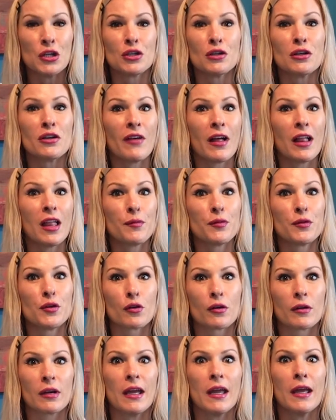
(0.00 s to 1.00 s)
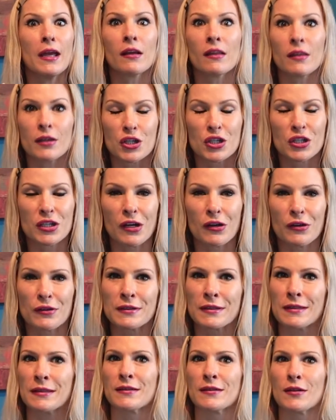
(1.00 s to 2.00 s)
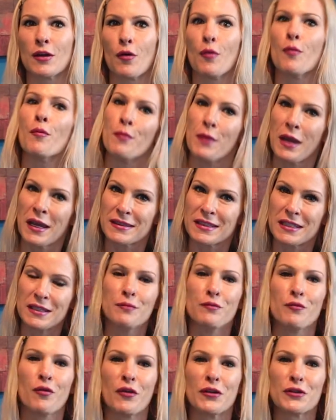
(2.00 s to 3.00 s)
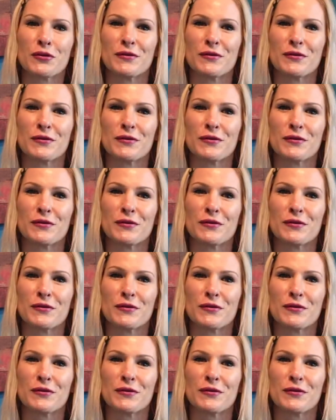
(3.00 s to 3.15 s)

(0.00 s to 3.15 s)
to develop your English skills. So merci pour le